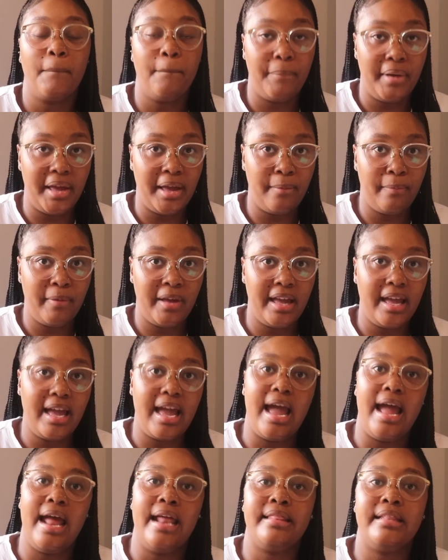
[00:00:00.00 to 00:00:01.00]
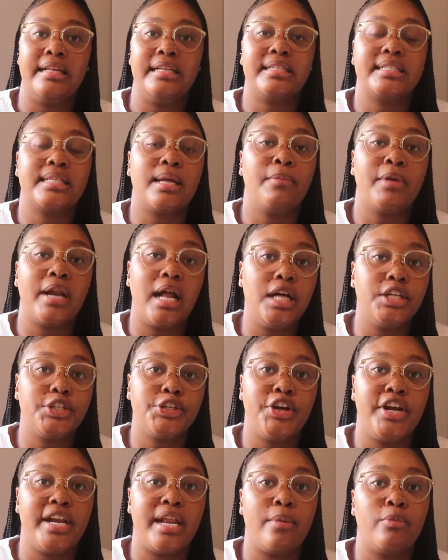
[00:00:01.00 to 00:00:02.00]
Bebe, and then someone else,
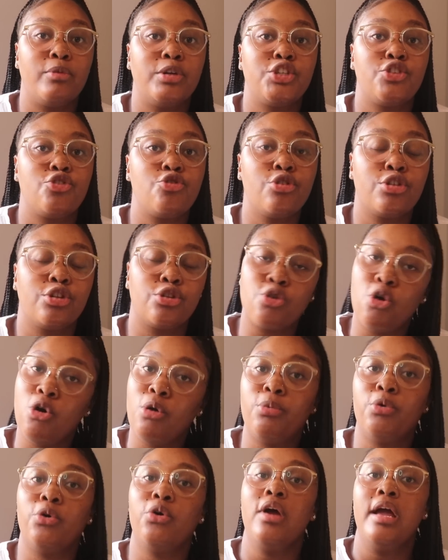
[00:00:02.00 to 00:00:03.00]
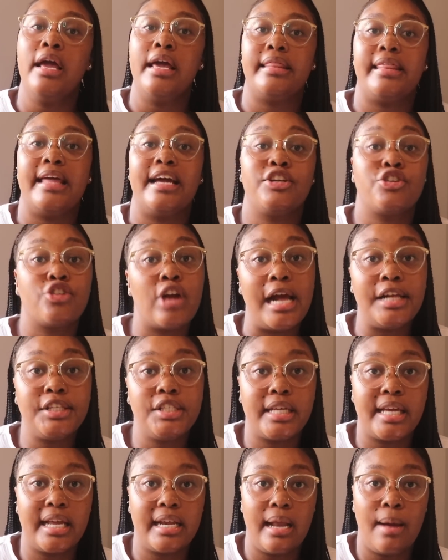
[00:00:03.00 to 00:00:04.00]
her name was Ruth Ngobo. They had tried
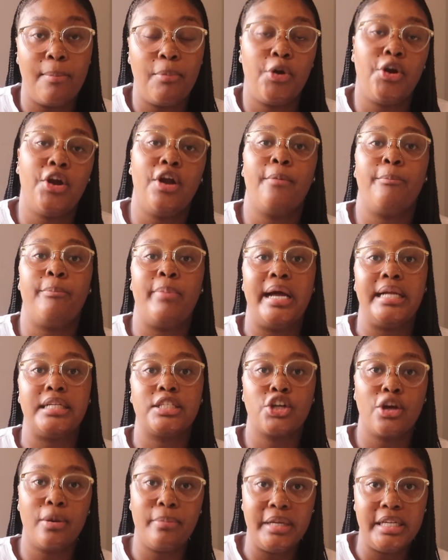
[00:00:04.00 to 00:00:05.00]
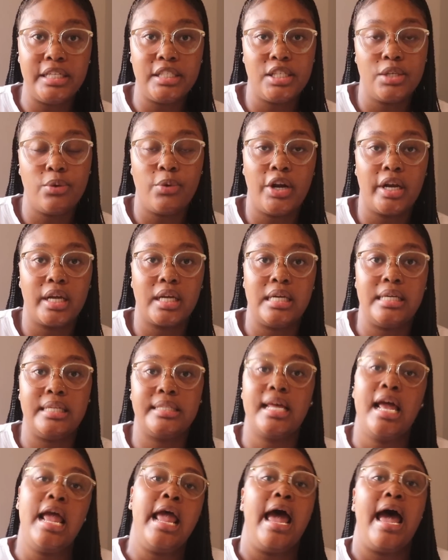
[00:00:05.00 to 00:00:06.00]
to kidnap her, but community
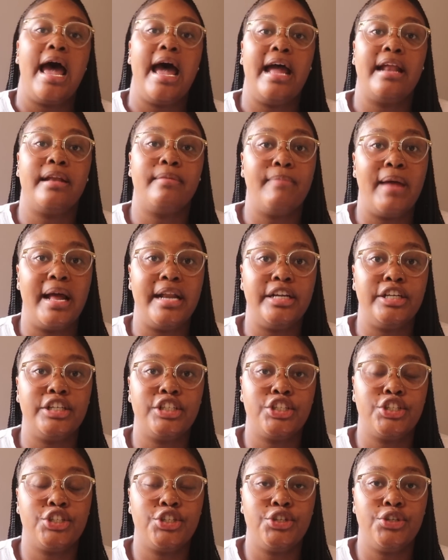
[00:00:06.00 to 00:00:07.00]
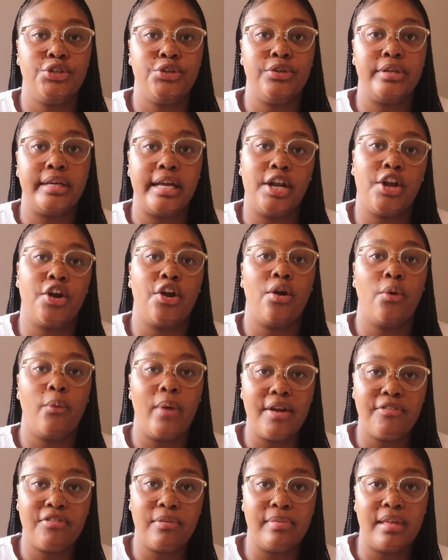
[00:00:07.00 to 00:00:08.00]
workers had managed to get her
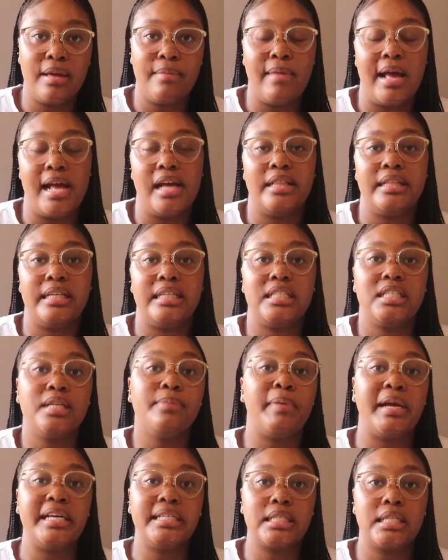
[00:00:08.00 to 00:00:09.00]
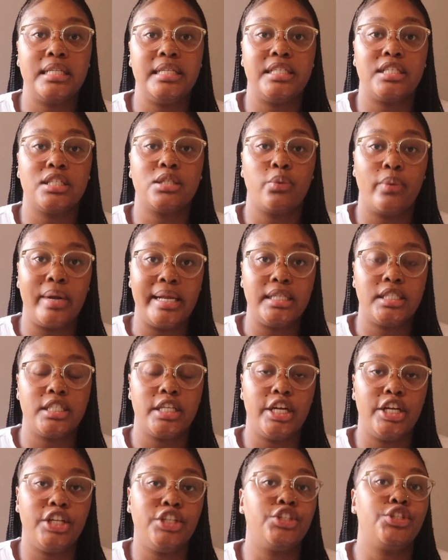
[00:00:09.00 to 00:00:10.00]
away from them, and then she basically just went
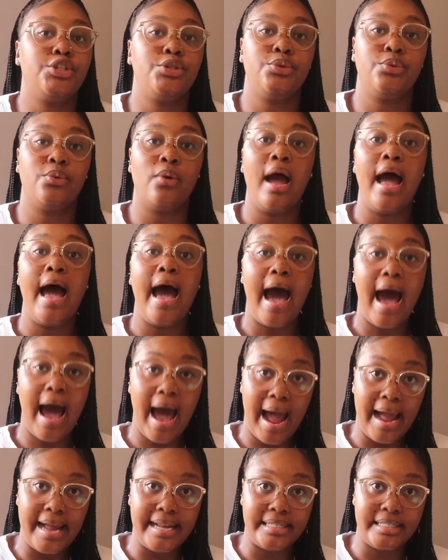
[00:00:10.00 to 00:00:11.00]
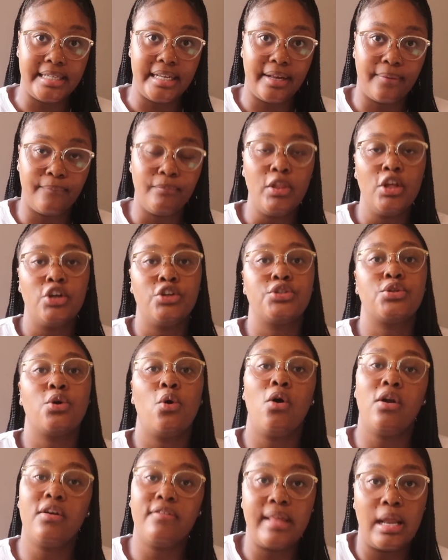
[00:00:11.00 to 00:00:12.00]
into hiding. So
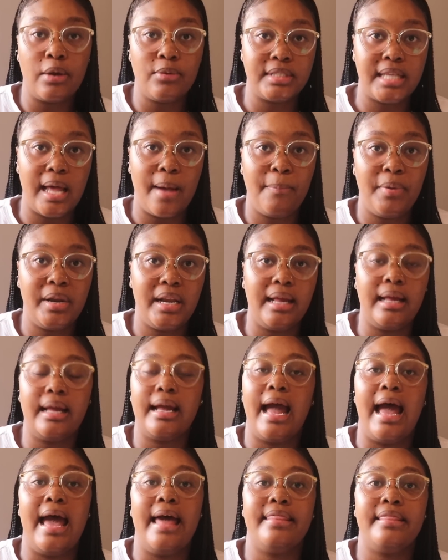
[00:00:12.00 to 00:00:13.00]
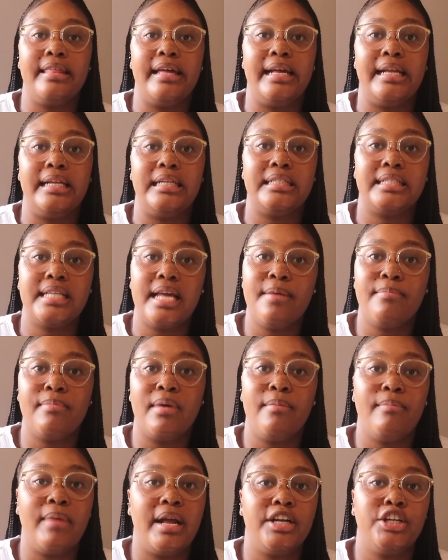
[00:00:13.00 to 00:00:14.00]
all of that was happening, and then
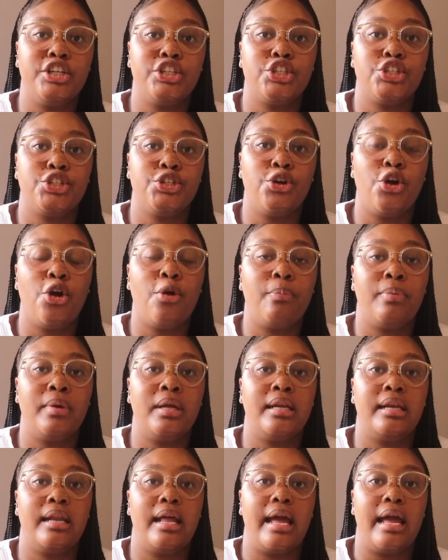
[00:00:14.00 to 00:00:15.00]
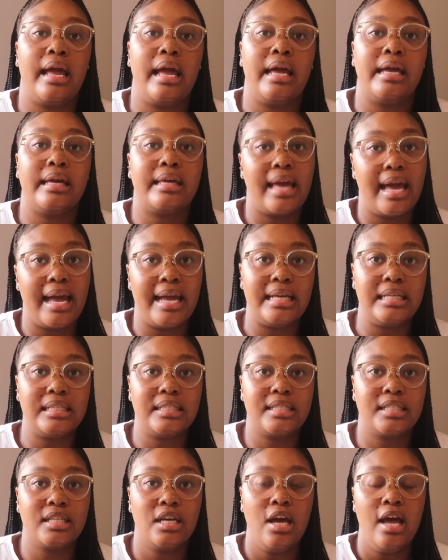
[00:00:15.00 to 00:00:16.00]
Temba managed to open a
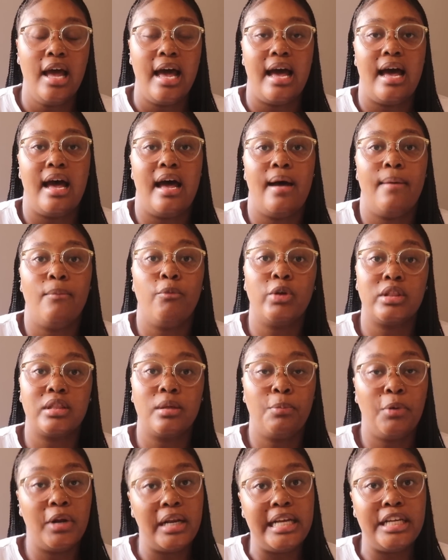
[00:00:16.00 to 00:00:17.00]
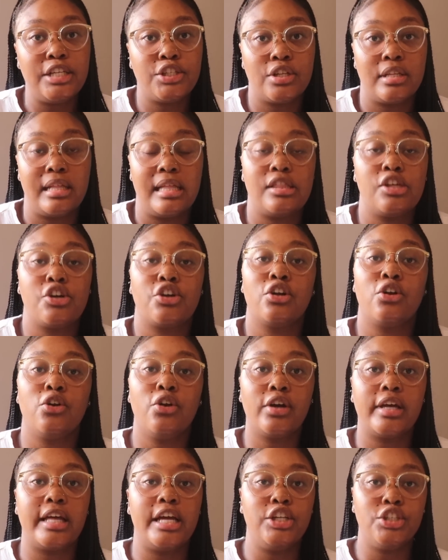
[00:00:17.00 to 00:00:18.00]
case um, with the police so that they could
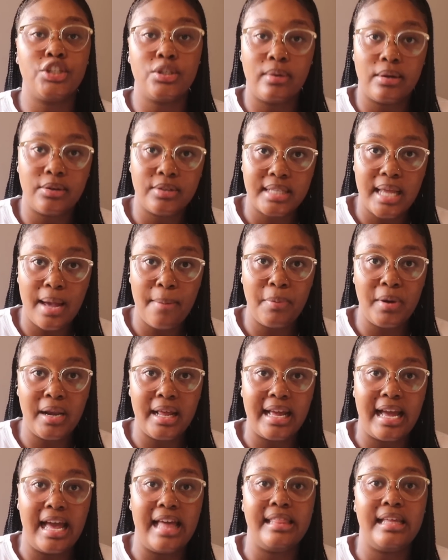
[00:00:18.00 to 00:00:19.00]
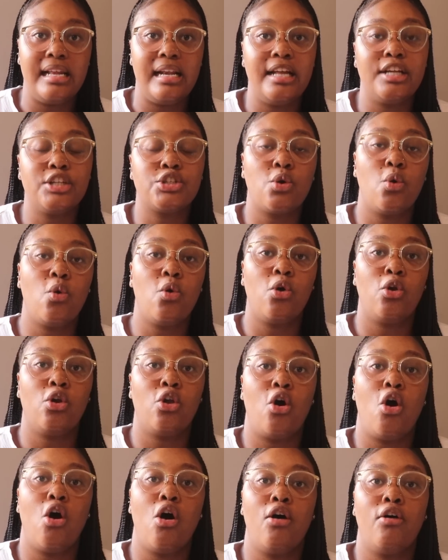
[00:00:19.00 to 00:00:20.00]
look into what was happening, and they linked
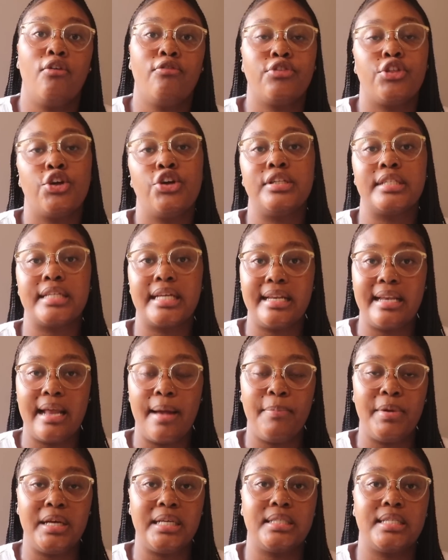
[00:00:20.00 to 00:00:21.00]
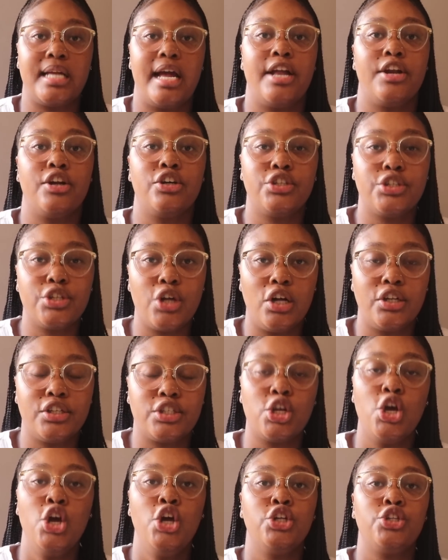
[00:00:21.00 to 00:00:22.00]
all of those kidnappings and
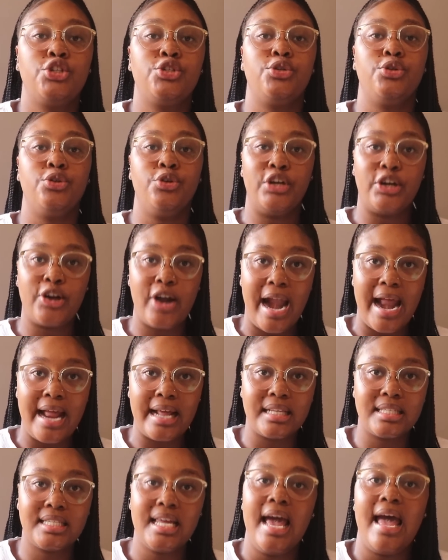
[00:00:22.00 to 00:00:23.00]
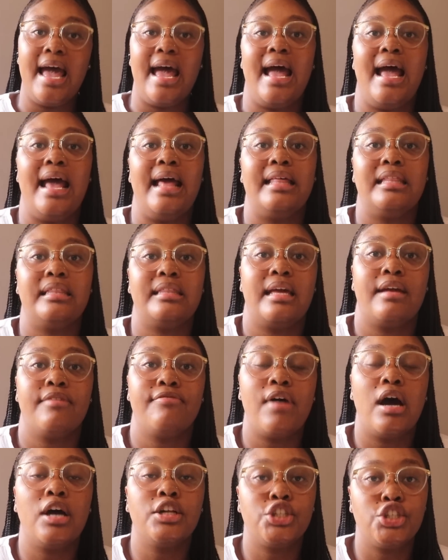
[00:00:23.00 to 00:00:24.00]
assaults to Cranks, and they
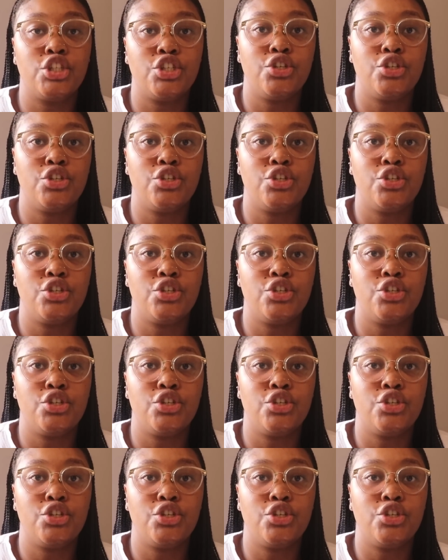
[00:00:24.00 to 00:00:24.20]
found